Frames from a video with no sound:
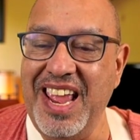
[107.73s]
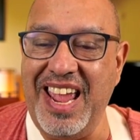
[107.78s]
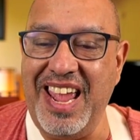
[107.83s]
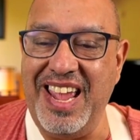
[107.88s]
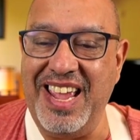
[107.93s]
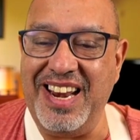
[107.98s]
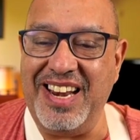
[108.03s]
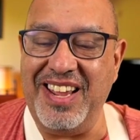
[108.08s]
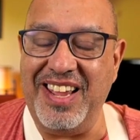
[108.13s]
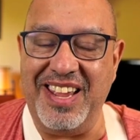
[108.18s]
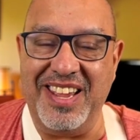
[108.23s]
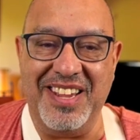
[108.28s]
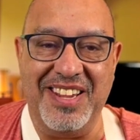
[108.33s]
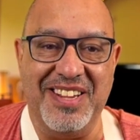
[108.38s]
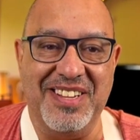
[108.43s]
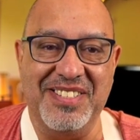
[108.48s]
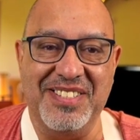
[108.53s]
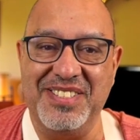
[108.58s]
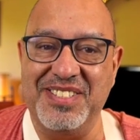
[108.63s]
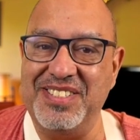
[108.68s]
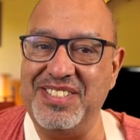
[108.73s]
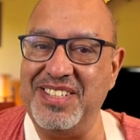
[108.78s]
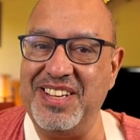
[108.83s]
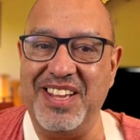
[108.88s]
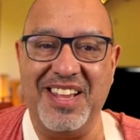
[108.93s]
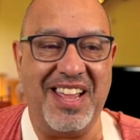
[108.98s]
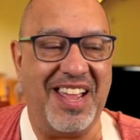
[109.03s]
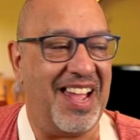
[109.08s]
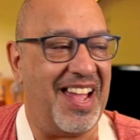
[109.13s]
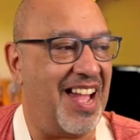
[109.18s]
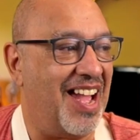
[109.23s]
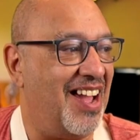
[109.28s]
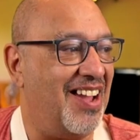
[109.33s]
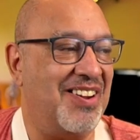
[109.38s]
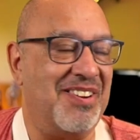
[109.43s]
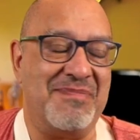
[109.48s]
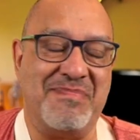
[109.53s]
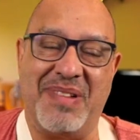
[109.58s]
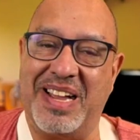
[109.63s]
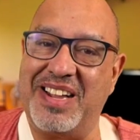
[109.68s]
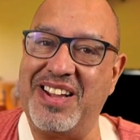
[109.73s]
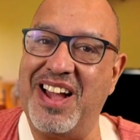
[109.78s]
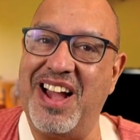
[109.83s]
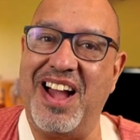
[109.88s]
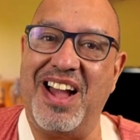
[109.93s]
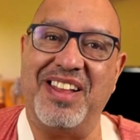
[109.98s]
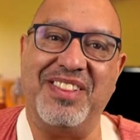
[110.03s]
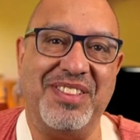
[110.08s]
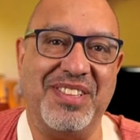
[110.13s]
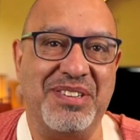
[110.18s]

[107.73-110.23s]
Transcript: It is, oh my God,